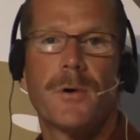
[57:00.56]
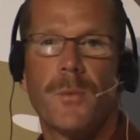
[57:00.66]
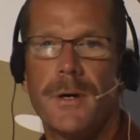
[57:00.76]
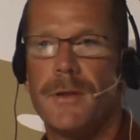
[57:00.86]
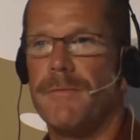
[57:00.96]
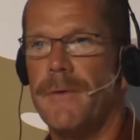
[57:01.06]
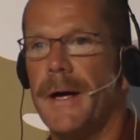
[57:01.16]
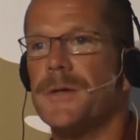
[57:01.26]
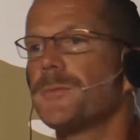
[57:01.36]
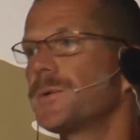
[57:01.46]
and away the
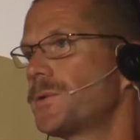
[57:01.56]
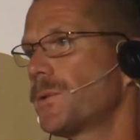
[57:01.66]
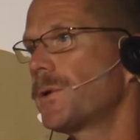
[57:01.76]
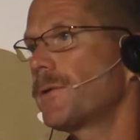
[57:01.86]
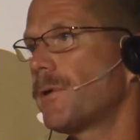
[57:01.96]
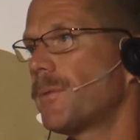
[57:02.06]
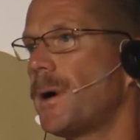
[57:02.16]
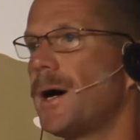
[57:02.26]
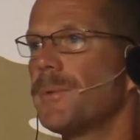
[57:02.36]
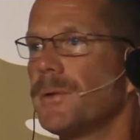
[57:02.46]
vast majority of our
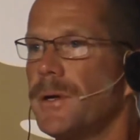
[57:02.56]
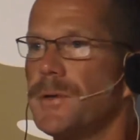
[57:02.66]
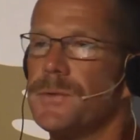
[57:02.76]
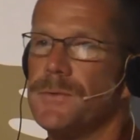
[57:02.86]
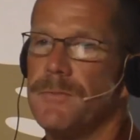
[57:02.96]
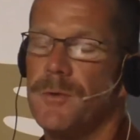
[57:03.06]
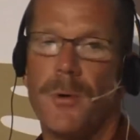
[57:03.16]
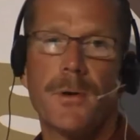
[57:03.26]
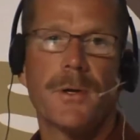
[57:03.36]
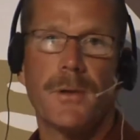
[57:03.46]
populations of
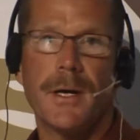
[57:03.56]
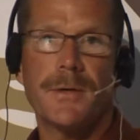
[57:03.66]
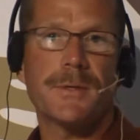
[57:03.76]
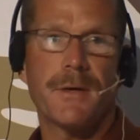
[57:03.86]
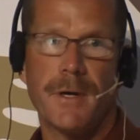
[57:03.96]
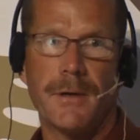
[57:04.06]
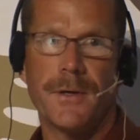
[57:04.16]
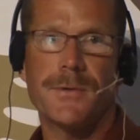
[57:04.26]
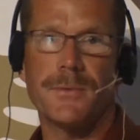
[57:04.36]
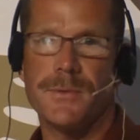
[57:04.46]
tuberculosis have
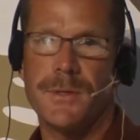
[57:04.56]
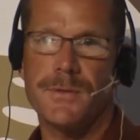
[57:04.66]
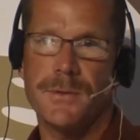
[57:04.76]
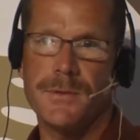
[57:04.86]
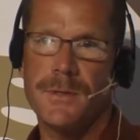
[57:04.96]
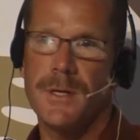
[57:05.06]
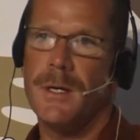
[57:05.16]
ALS resistance.